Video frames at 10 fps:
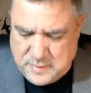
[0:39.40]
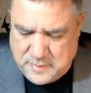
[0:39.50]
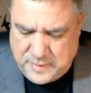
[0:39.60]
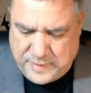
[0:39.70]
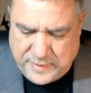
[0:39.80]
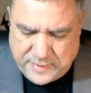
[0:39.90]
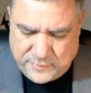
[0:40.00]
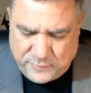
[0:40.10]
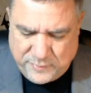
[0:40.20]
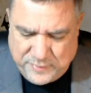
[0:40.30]

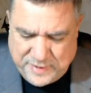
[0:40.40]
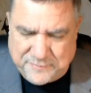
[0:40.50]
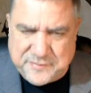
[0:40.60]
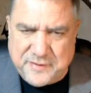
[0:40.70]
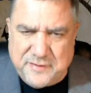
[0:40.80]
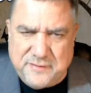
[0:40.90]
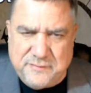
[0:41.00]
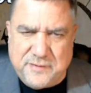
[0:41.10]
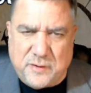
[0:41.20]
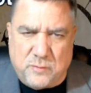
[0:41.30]
And we have to,
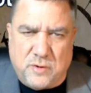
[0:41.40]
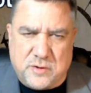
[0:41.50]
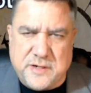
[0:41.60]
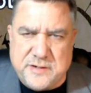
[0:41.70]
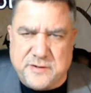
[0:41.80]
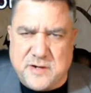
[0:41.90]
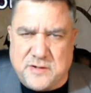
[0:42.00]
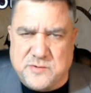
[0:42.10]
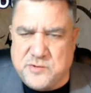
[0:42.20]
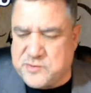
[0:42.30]
look into the
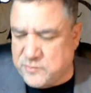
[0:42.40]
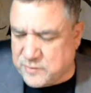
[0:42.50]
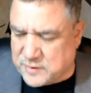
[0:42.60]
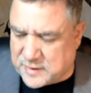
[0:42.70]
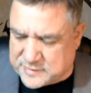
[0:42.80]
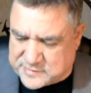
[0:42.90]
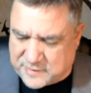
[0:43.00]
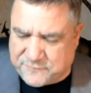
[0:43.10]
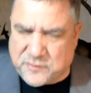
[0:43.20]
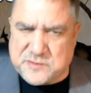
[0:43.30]
Constitution and realize that.
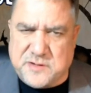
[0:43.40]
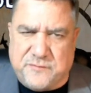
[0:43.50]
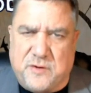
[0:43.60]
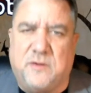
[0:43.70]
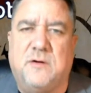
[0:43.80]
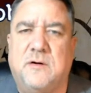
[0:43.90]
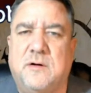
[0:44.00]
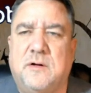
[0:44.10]
First of all,